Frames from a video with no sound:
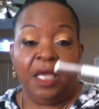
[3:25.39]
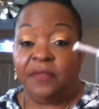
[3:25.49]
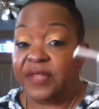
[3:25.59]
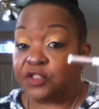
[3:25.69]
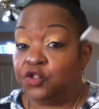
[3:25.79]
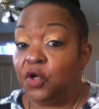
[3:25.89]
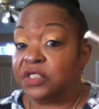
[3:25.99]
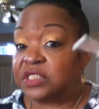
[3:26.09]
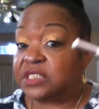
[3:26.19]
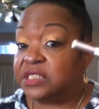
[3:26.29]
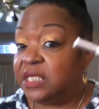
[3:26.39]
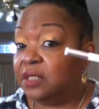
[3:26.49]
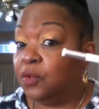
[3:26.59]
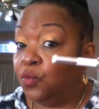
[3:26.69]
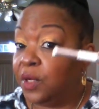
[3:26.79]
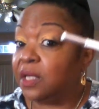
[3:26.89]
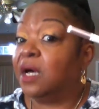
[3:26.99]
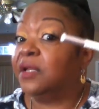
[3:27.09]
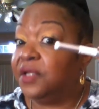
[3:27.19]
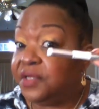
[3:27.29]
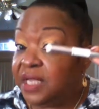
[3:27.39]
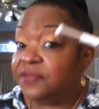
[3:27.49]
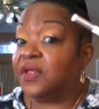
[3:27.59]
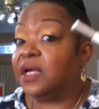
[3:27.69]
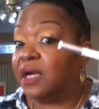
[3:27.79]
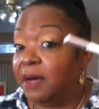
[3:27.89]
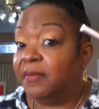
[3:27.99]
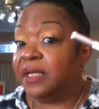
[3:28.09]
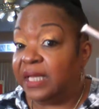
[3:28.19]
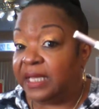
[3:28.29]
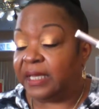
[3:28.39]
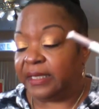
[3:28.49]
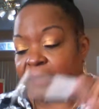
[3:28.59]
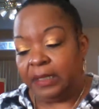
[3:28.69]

that you're gonna seal them with underneath and come again.